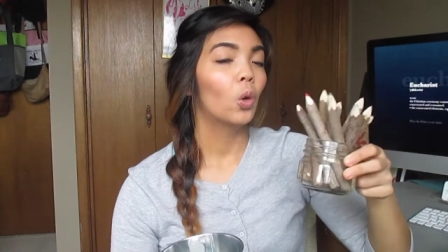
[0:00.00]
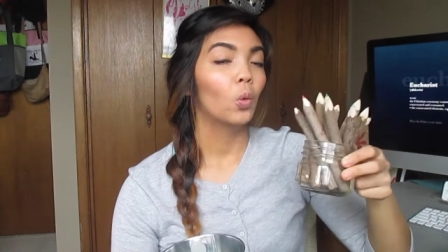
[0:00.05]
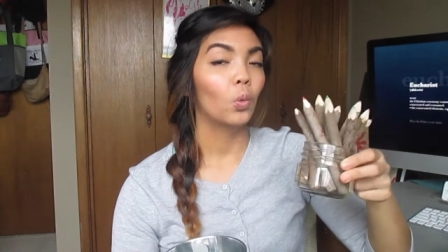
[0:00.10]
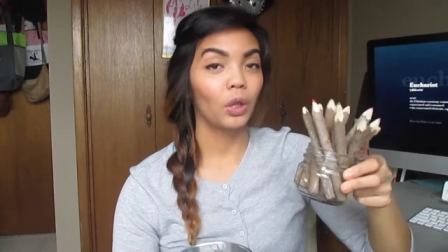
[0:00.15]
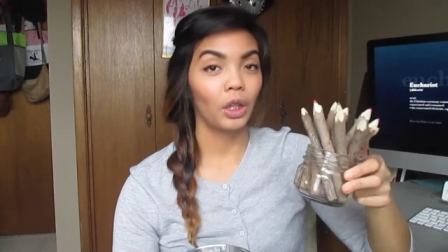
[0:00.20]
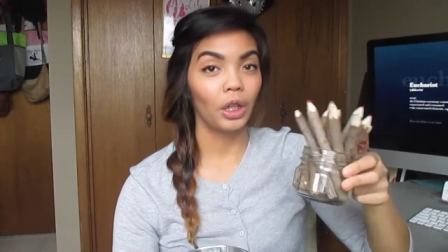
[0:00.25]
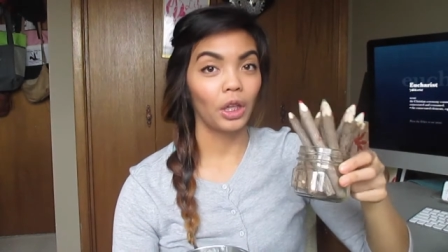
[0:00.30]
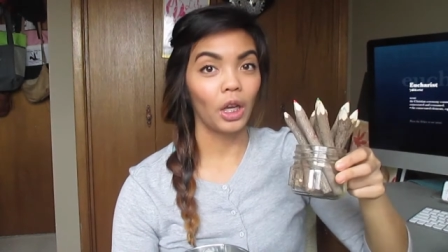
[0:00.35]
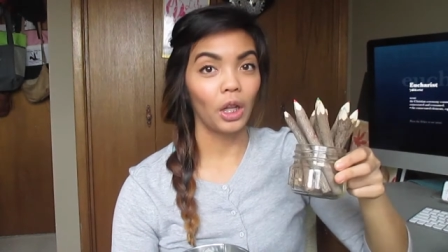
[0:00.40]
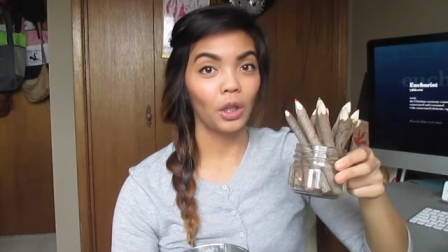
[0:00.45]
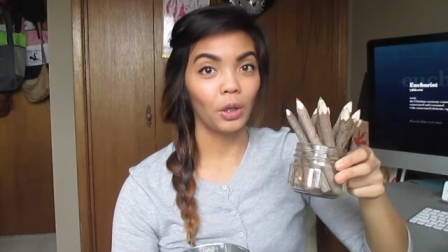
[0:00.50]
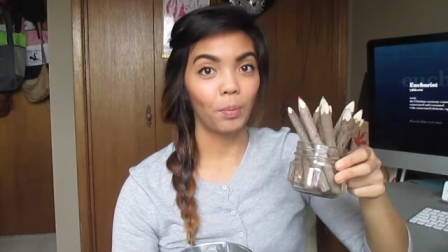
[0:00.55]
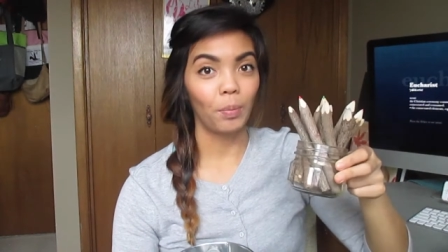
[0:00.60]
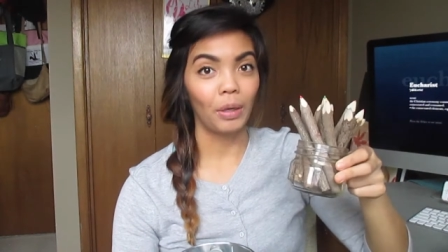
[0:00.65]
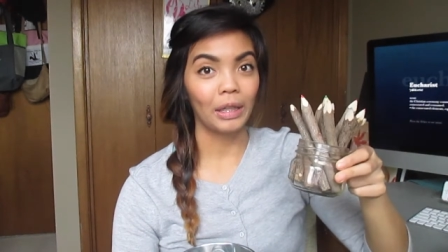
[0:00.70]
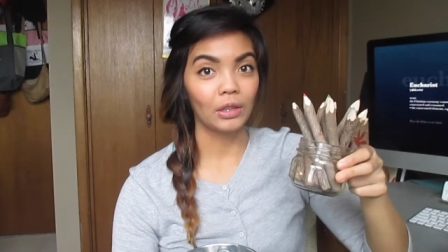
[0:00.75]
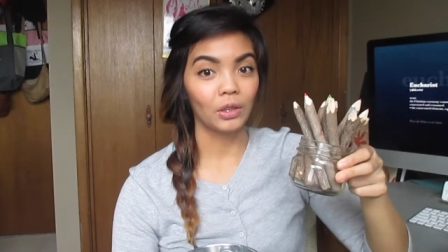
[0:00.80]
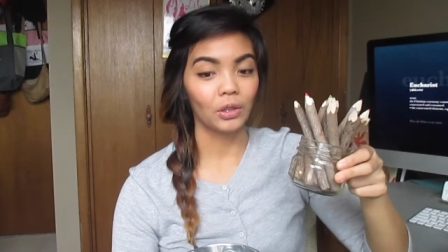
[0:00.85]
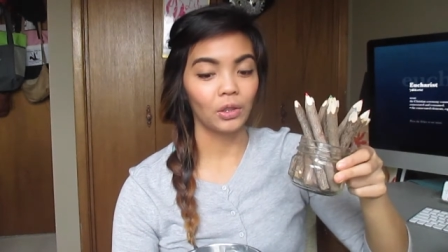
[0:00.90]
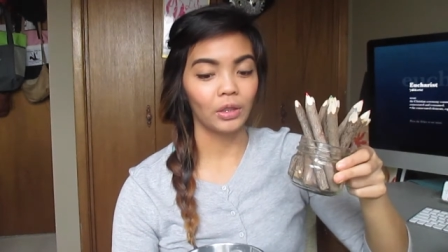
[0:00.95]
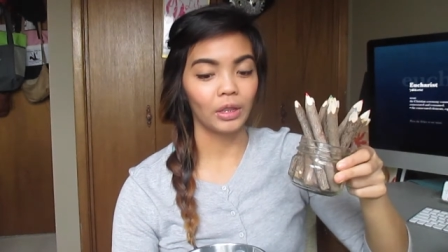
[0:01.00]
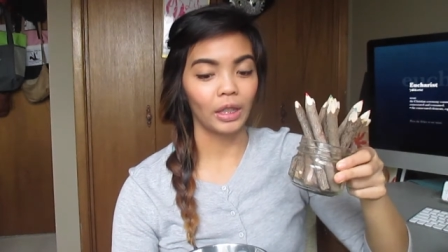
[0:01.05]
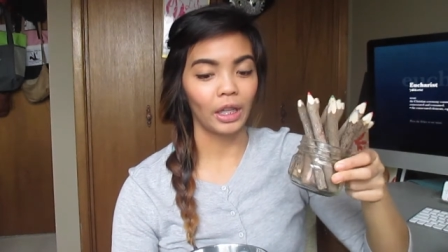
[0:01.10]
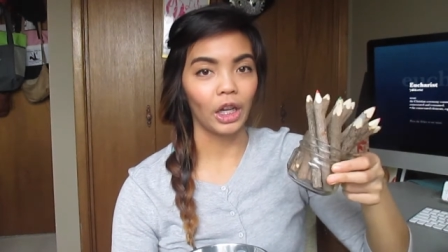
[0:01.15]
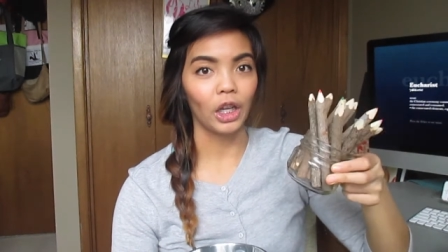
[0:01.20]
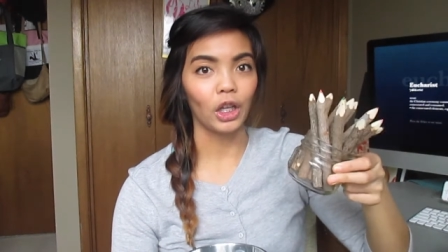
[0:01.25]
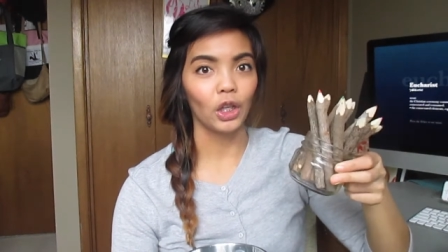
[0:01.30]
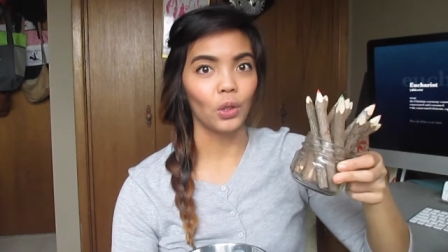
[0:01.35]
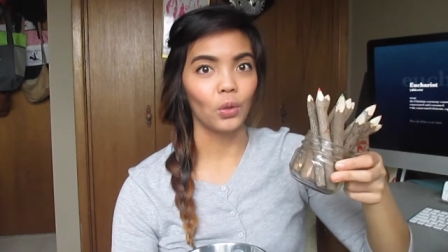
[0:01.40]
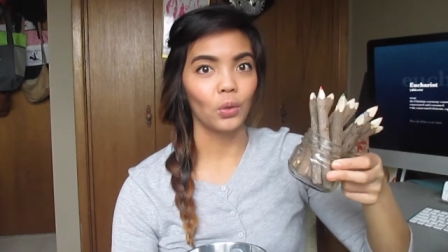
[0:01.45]
wooden color pencils that
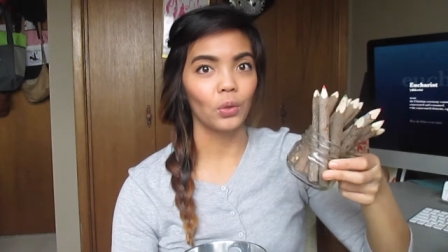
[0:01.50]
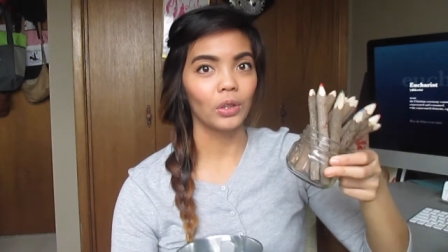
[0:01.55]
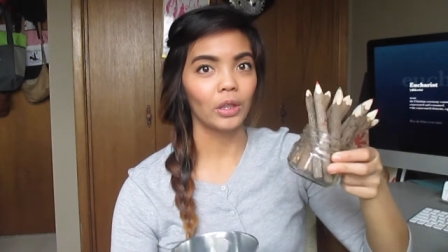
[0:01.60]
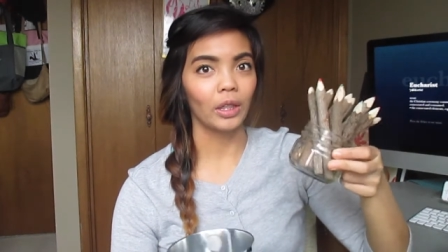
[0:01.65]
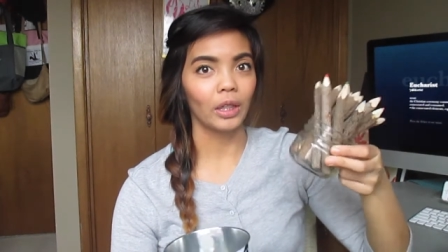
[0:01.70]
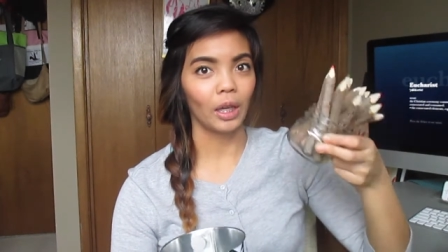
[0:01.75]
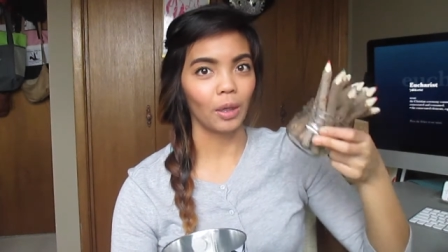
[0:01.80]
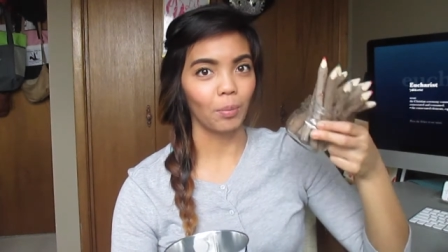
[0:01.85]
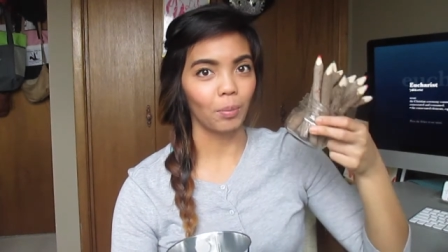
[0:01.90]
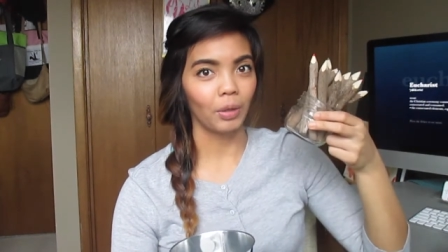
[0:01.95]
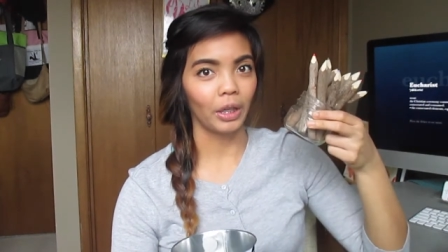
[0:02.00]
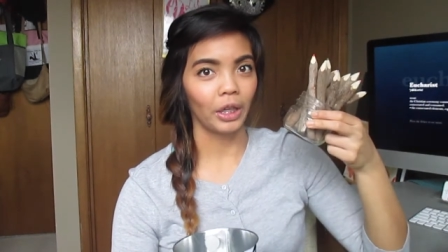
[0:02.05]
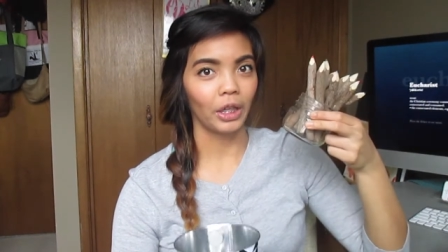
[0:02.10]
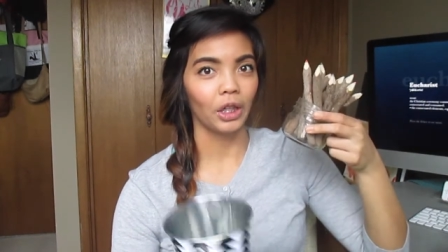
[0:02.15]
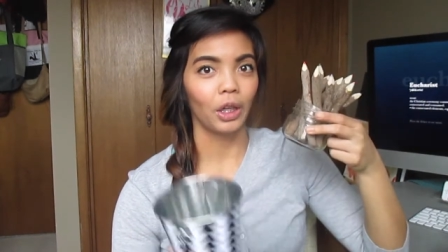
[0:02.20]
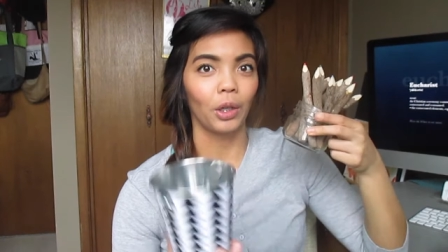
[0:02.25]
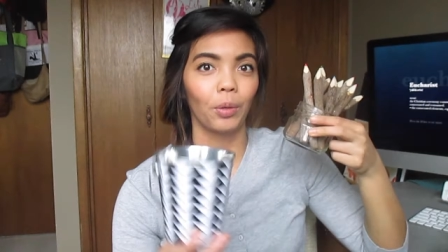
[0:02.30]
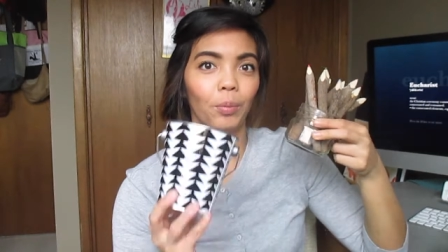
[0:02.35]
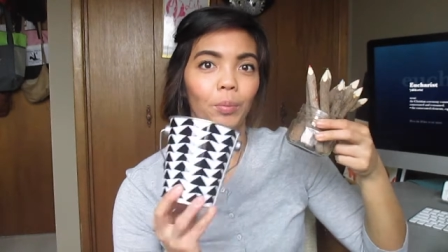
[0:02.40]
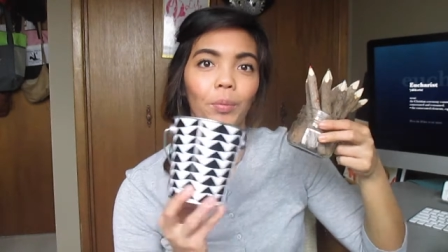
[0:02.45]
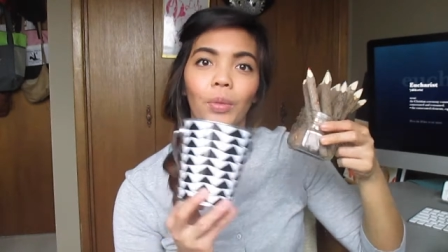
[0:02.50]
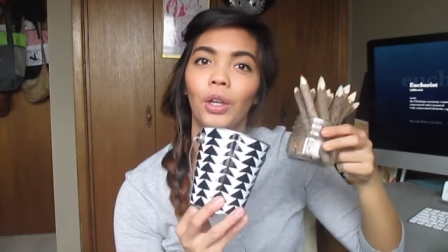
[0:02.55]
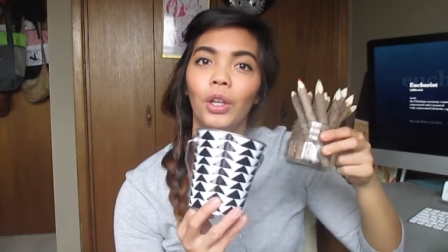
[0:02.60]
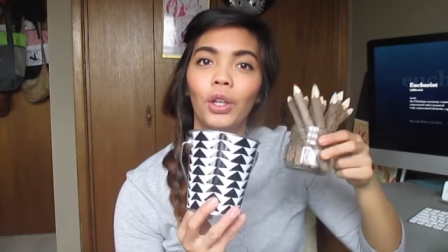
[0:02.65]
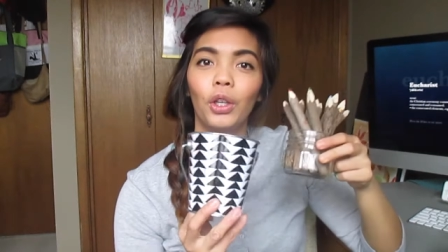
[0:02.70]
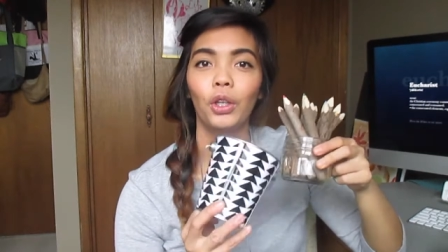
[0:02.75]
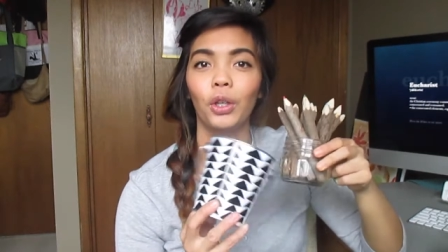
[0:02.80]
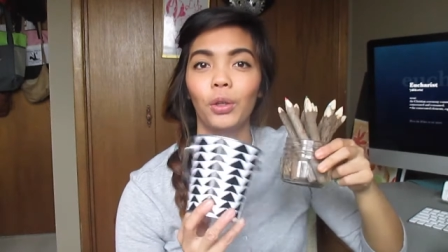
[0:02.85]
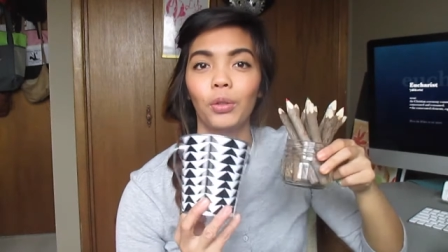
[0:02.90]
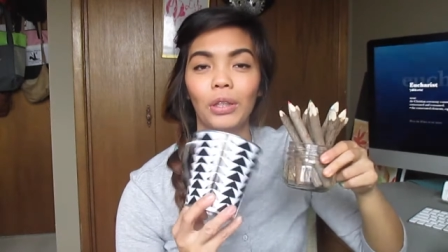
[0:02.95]
I use and I plan on
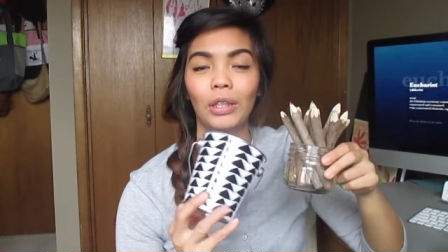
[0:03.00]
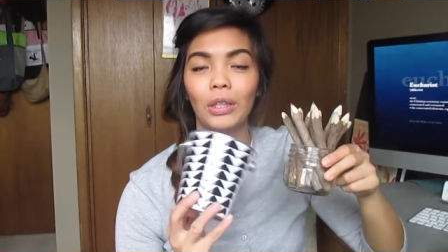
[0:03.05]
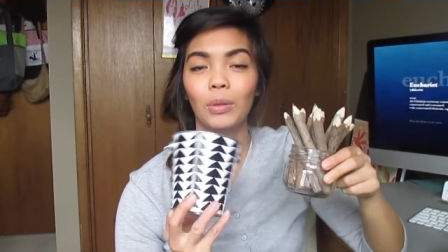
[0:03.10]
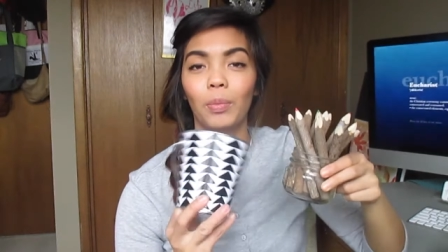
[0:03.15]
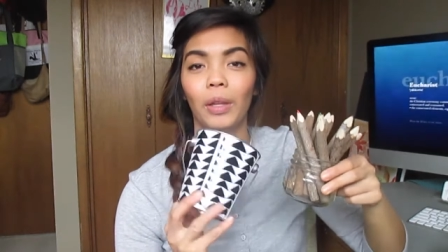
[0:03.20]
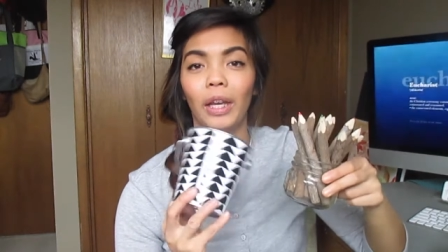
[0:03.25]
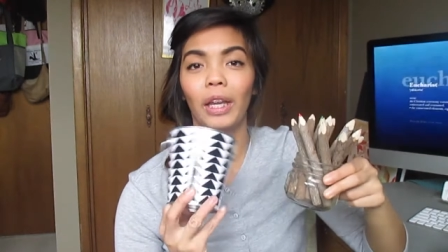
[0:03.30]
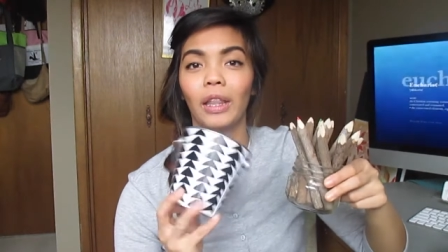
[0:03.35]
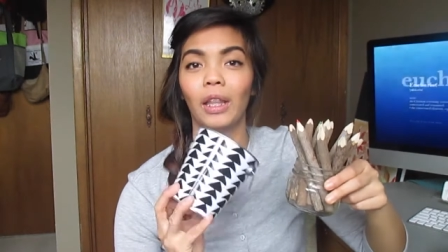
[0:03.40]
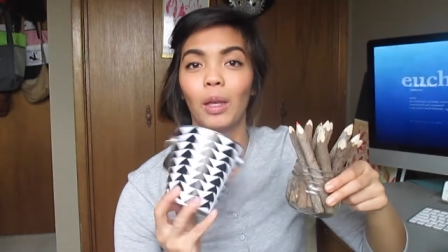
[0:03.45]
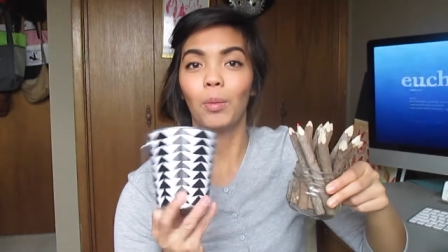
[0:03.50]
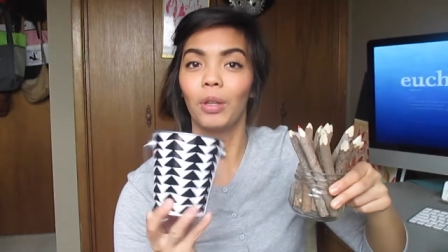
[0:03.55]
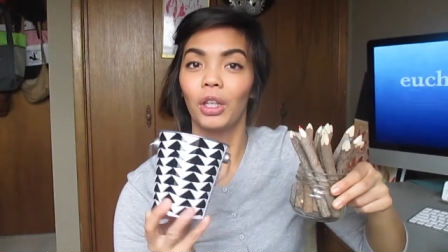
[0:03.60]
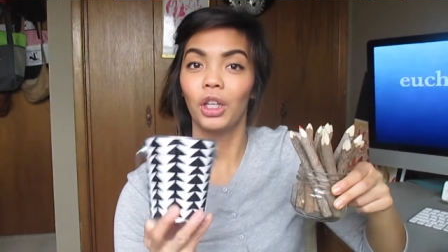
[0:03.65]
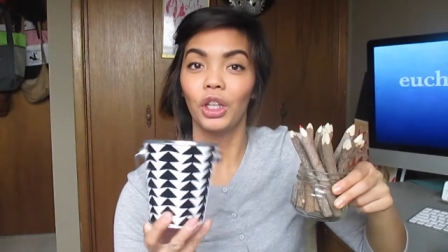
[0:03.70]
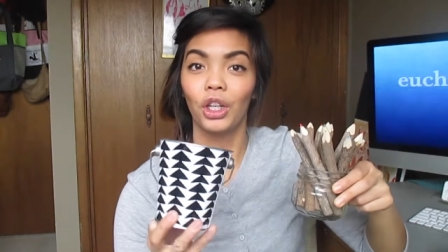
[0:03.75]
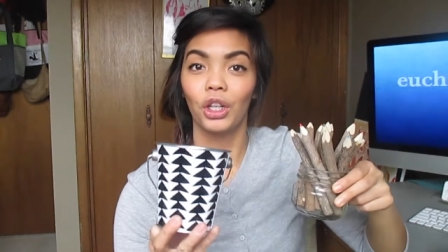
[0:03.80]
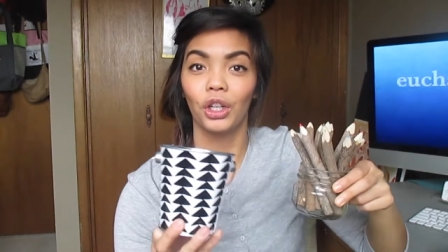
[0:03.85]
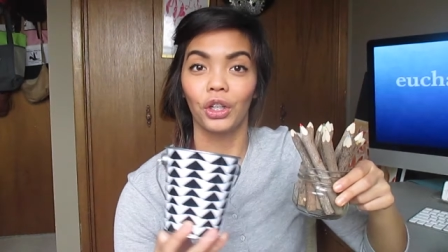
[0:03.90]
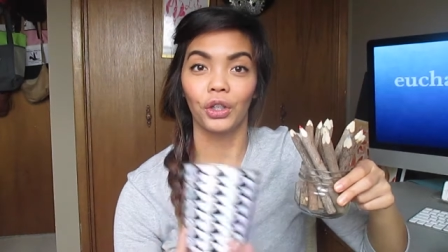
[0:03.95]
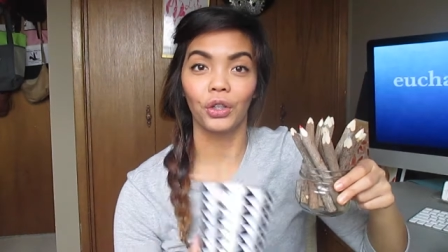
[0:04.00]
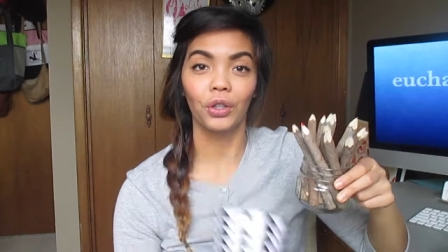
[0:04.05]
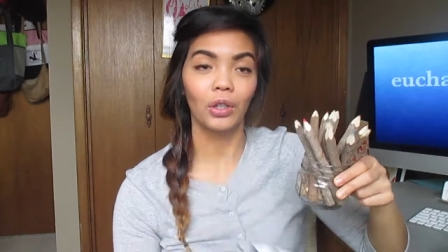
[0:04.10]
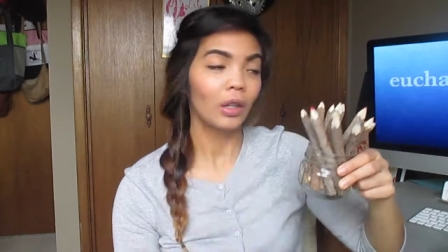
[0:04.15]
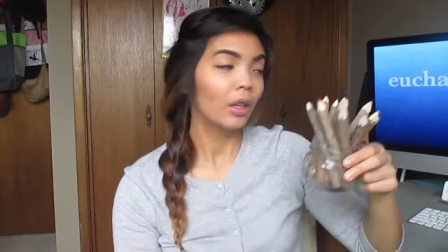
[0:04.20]
you know displaying them in here